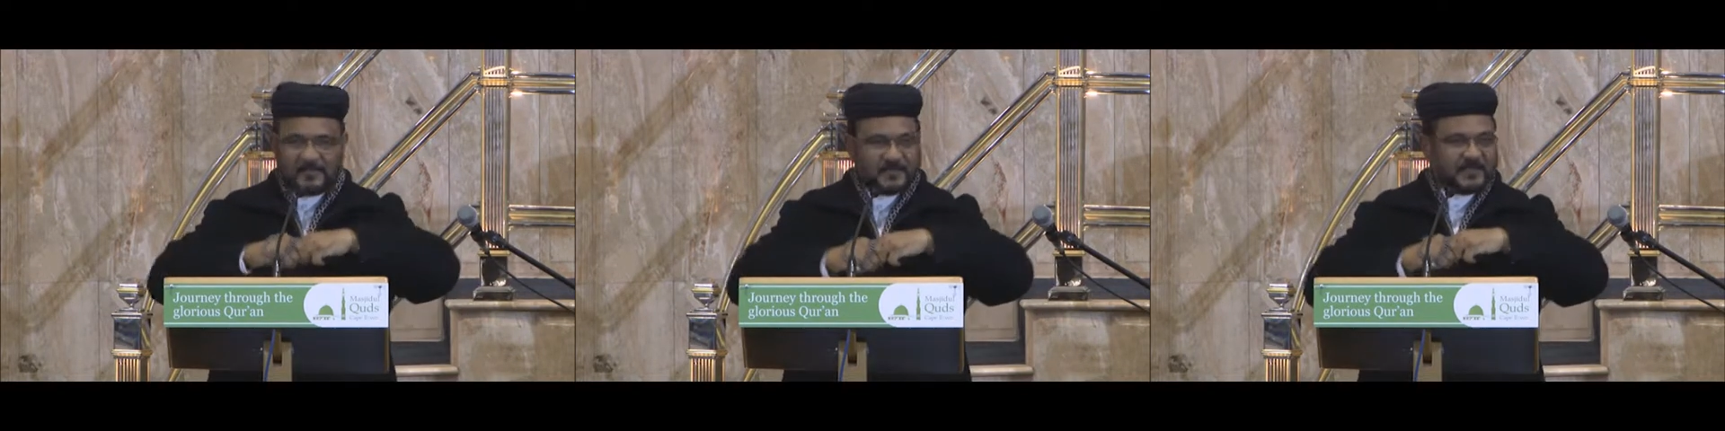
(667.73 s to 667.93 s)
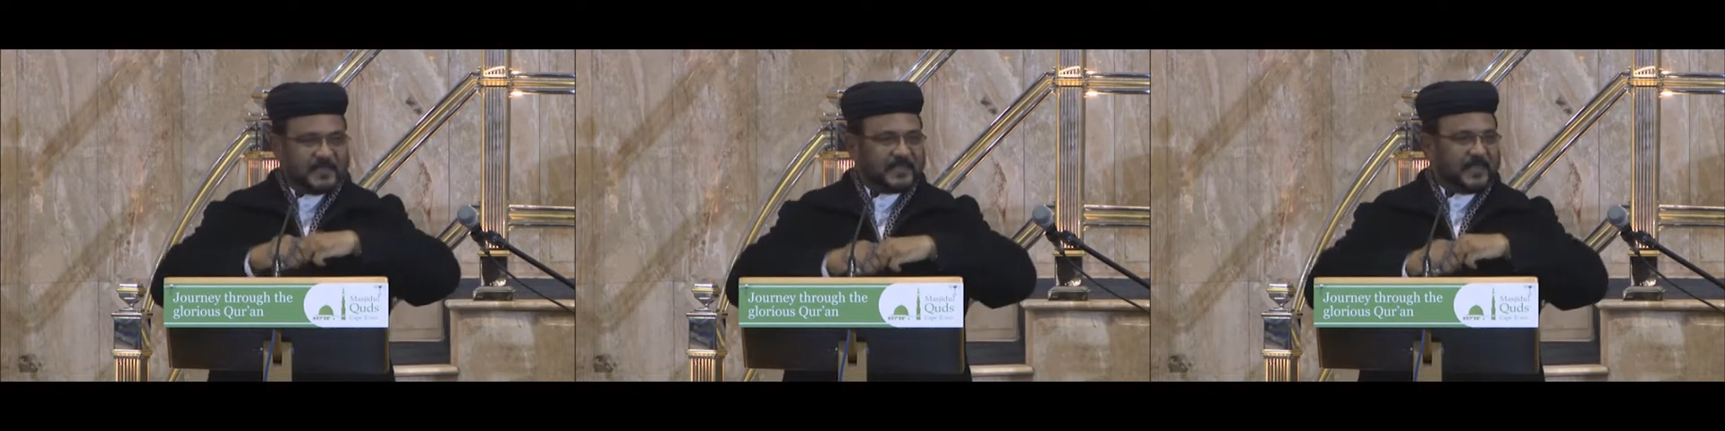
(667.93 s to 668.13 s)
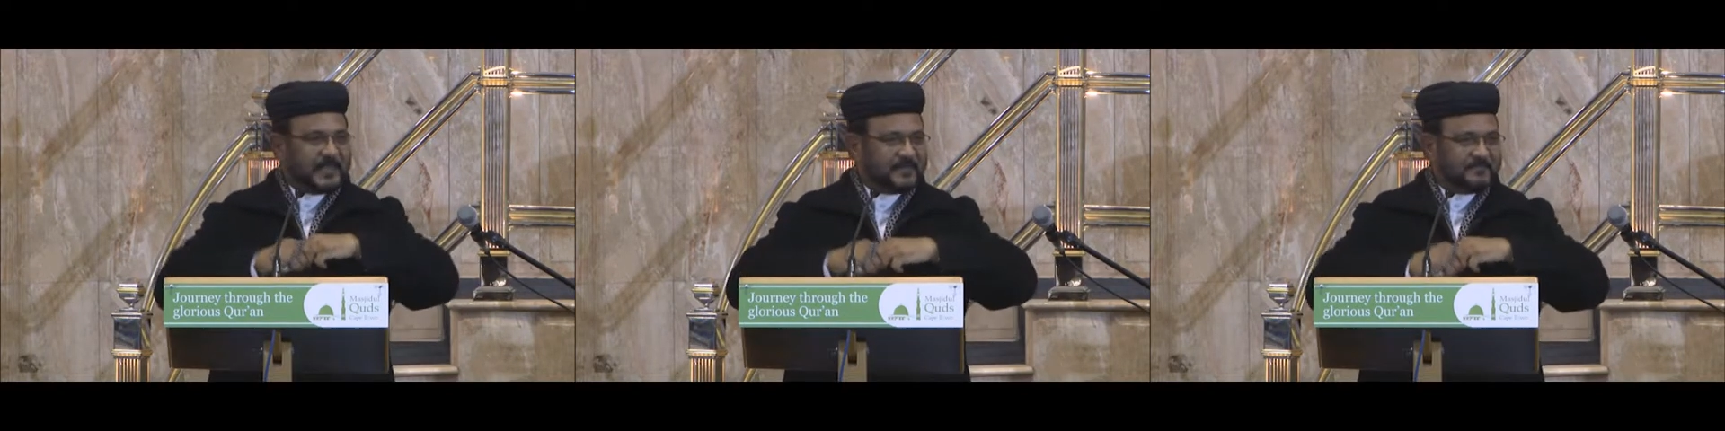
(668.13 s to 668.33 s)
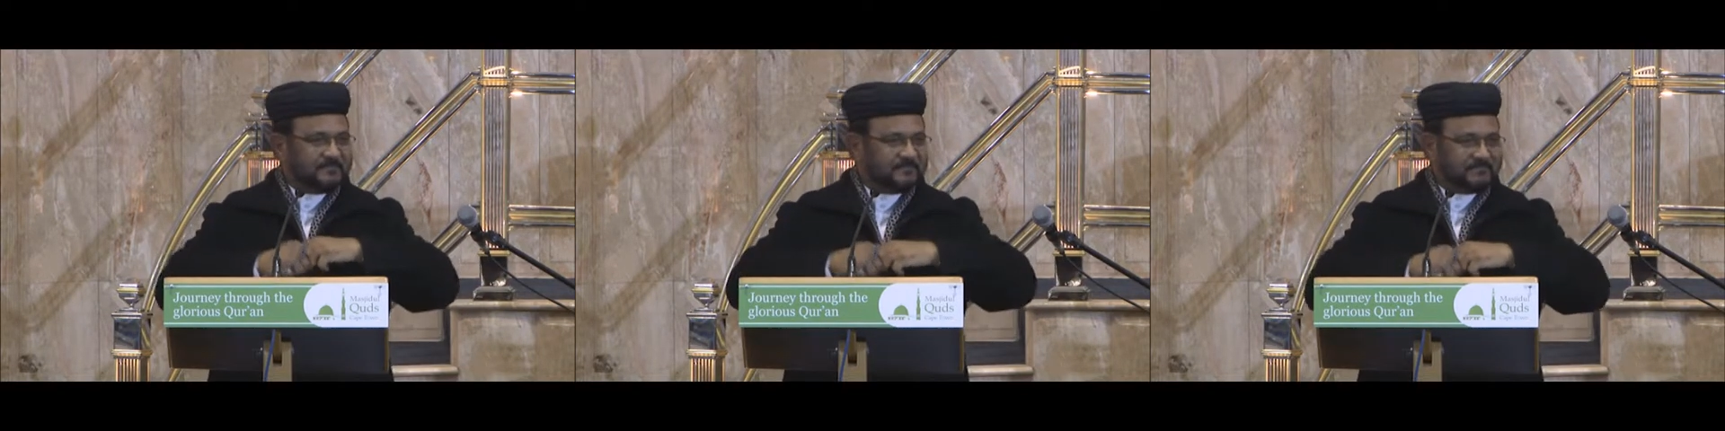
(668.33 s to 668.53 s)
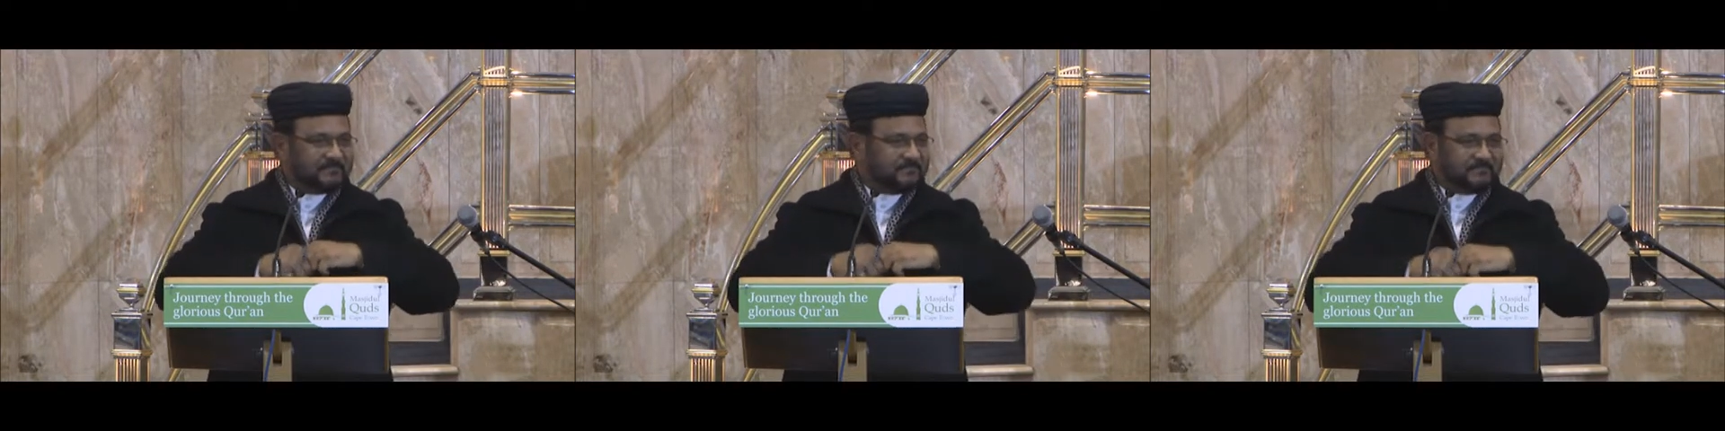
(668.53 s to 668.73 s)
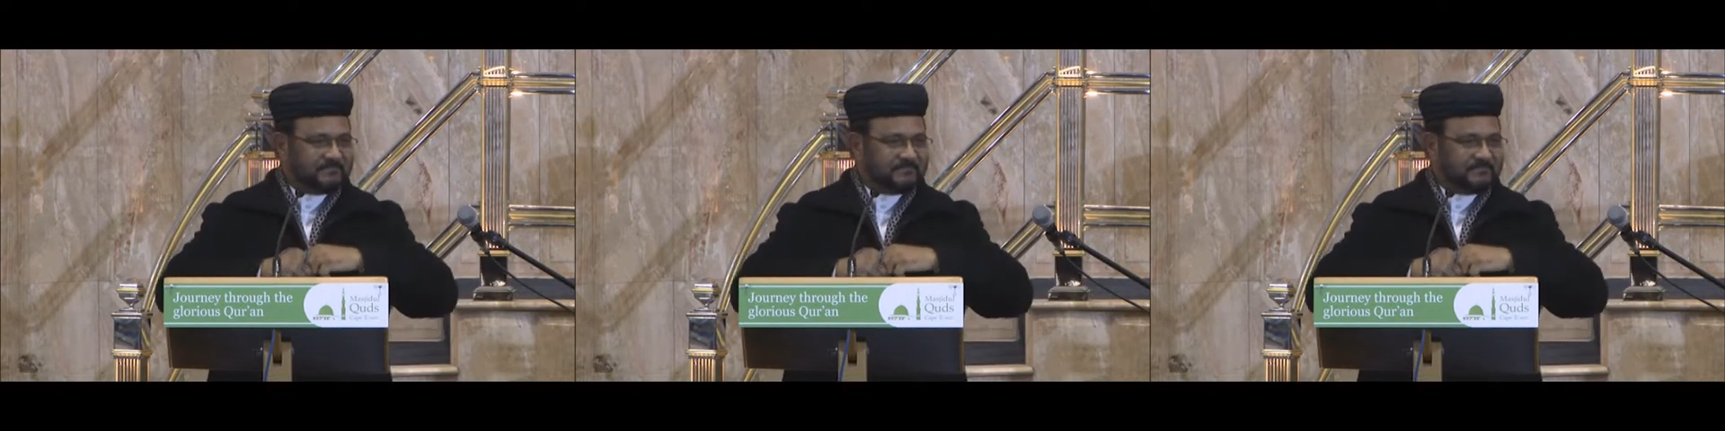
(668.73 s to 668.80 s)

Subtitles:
they can